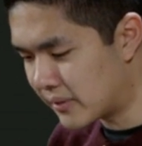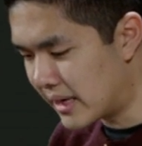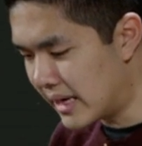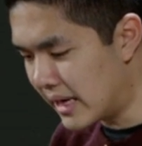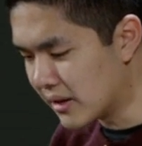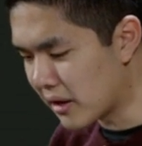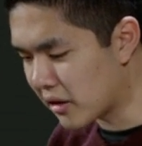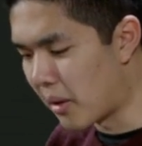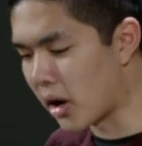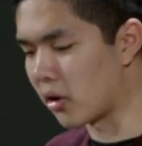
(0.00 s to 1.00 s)
In this
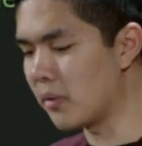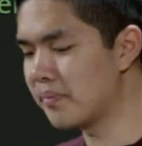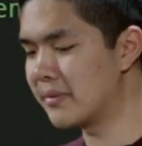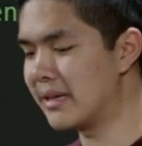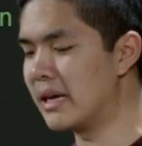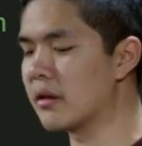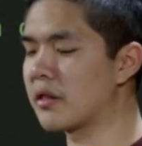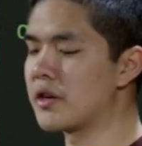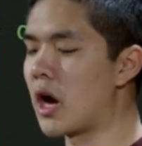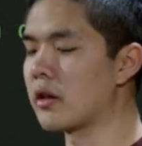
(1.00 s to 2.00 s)
model, is
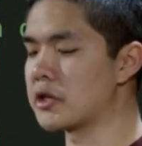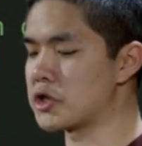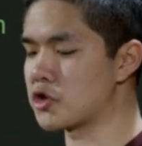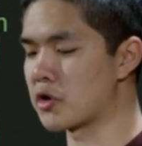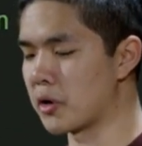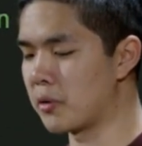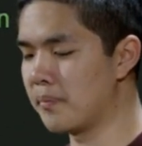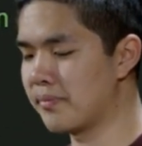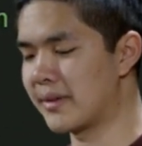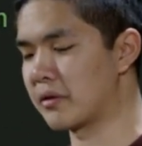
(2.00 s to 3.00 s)
the knowledge true?
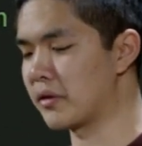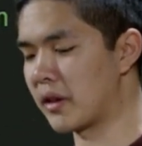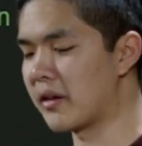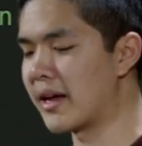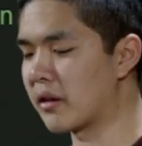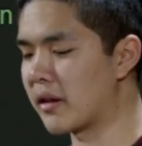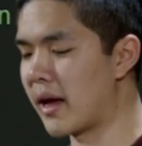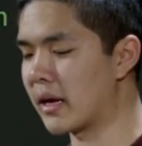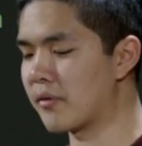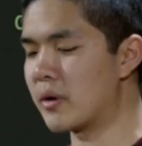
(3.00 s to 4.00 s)
That's what this line is saying.
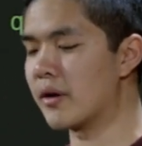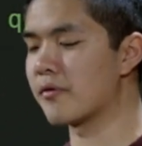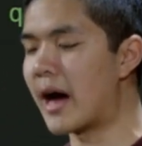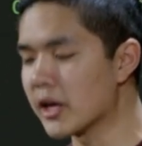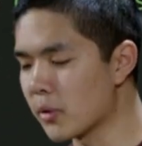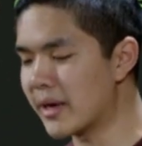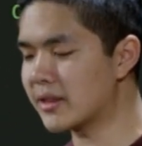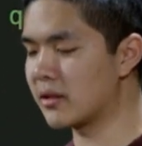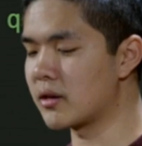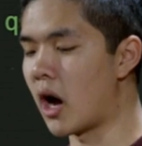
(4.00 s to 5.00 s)
If we
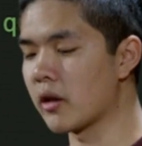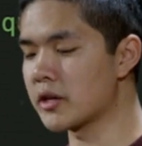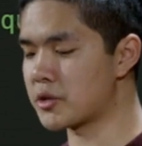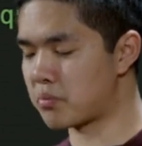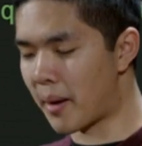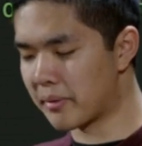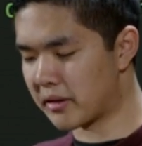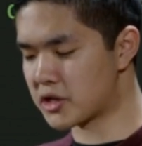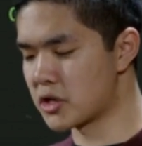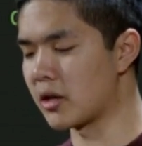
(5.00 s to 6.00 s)
evaluate the knowledge
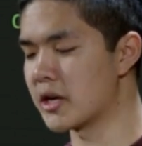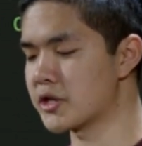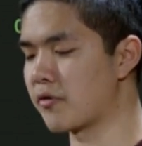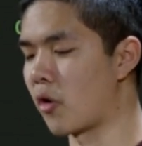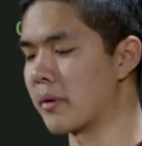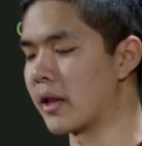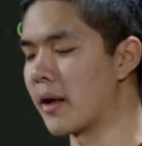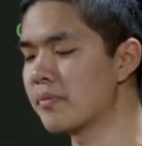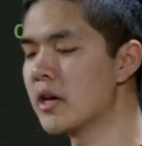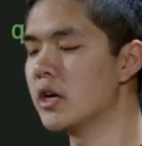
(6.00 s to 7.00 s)
propositional logic formula
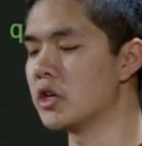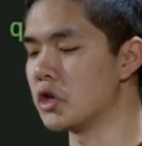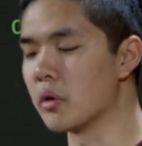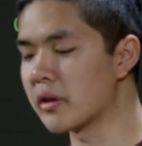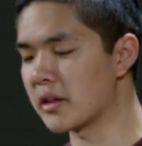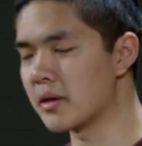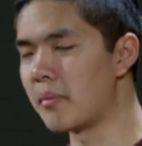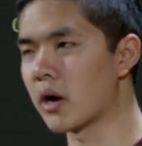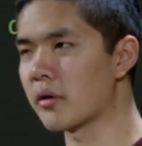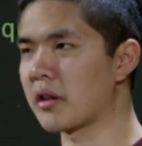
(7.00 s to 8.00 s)
using the
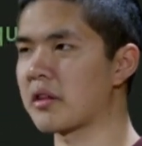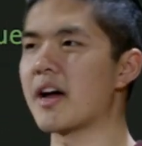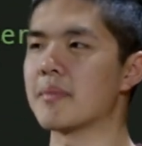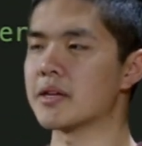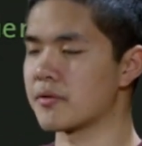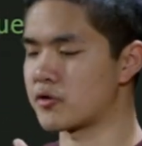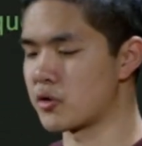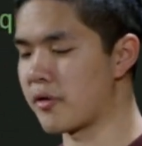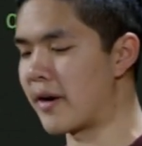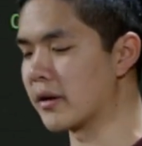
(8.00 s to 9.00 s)
model's assignment of
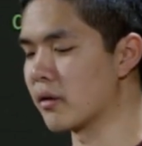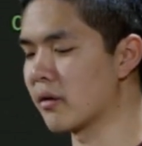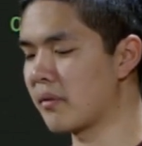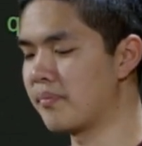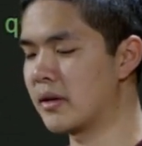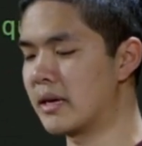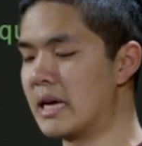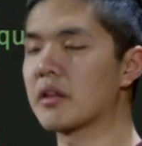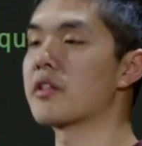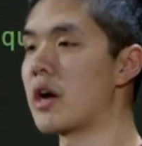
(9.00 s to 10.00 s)
truth values,
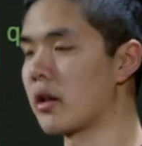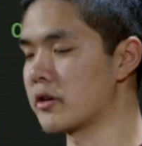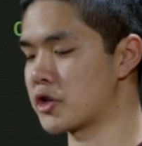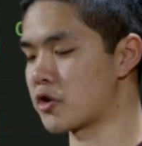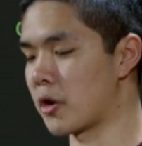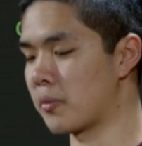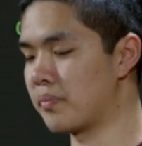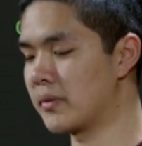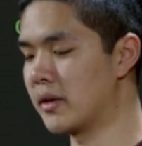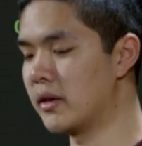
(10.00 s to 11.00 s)
is the knowledge true?
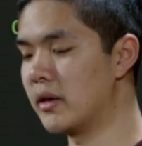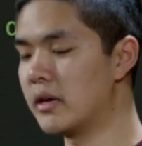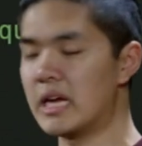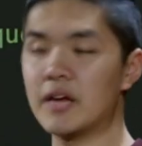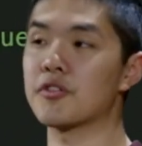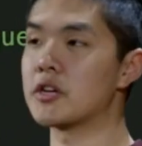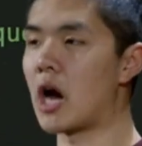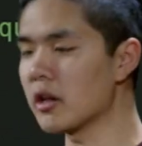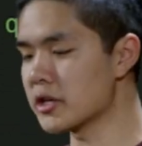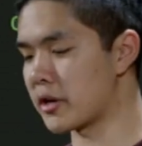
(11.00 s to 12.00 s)
If the
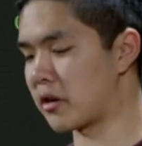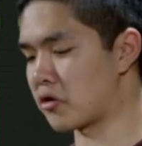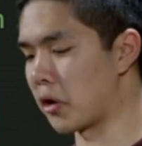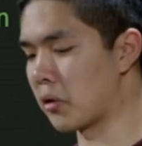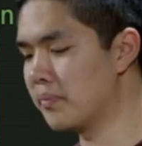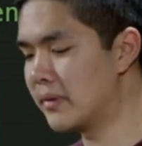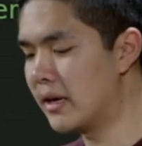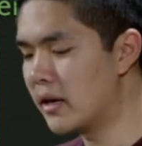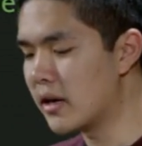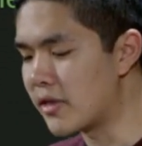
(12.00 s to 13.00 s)
knowledge is true,
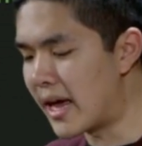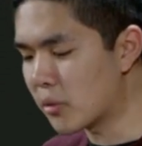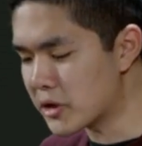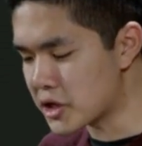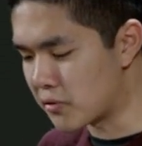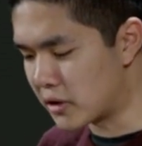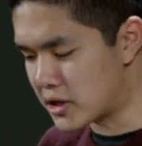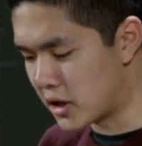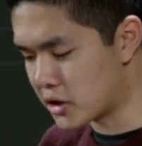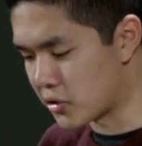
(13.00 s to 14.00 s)
then we should
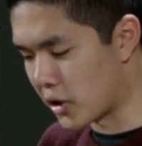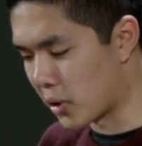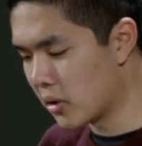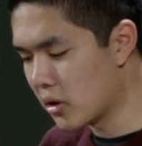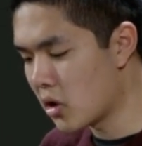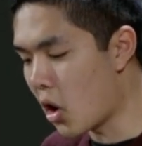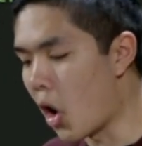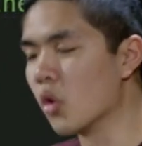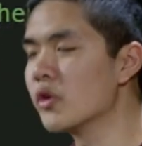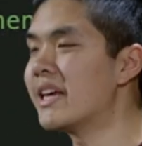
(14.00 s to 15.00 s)
return true
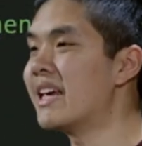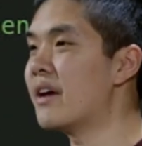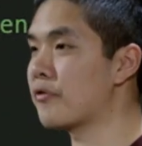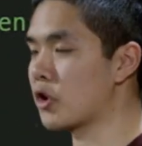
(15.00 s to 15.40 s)
only if the